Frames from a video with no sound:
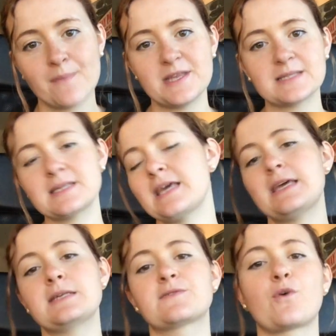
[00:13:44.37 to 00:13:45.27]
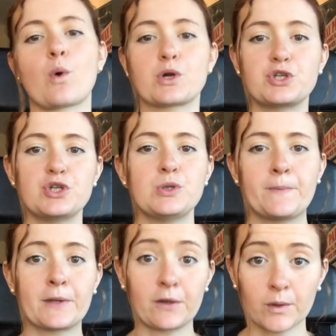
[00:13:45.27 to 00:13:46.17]
This is for you
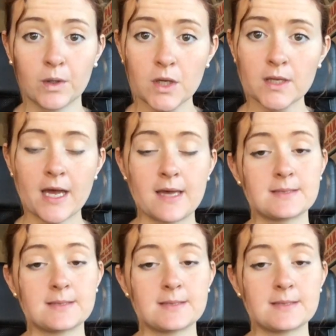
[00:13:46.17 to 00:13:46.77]
plural.